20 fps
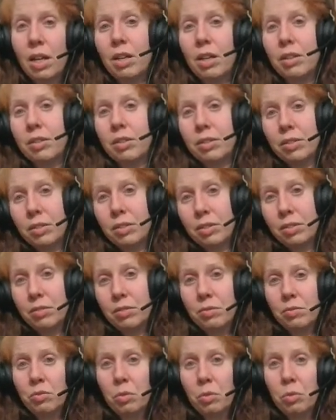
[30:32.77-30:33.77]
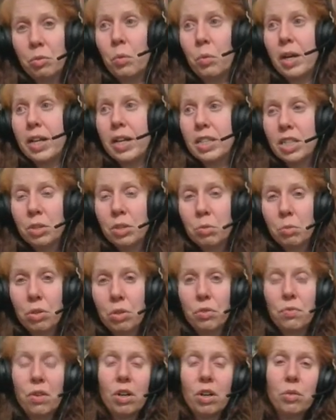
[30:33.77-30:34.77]
Uh, from the west, well,
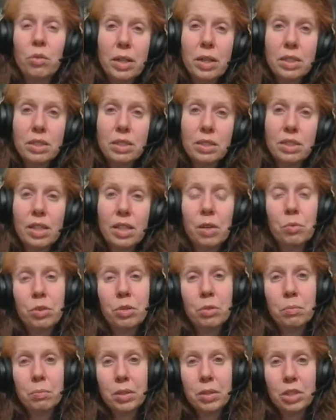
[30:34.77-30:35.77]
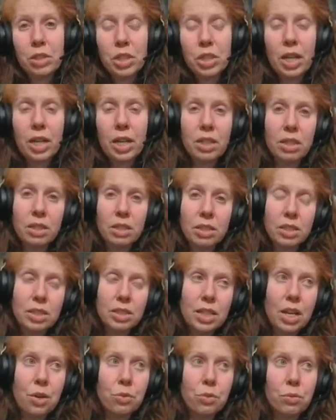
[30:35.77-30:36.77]
the far west, that would be China, the
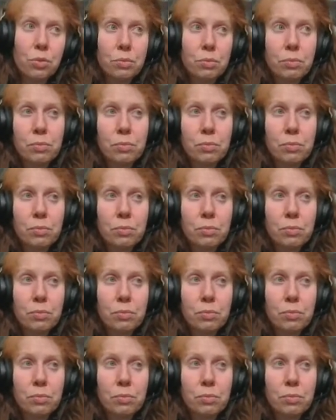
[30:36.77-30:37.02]
south,